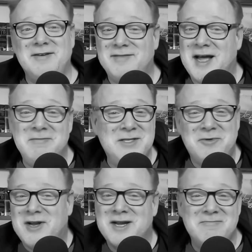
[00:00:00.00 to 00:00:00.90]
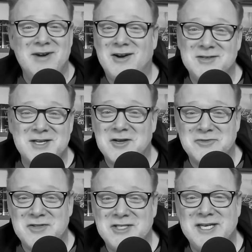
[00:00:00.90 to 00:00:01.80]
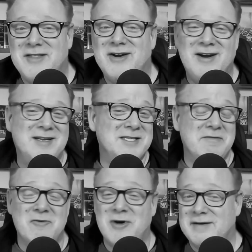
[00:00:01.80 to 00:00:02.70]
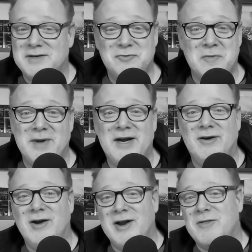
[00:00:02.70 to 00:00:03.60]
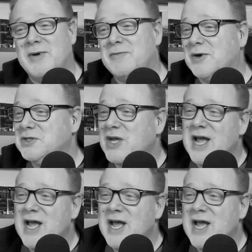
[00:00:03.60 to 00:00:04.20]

That means we'll not compare ourselves with each other as if one of us were better or another one worse.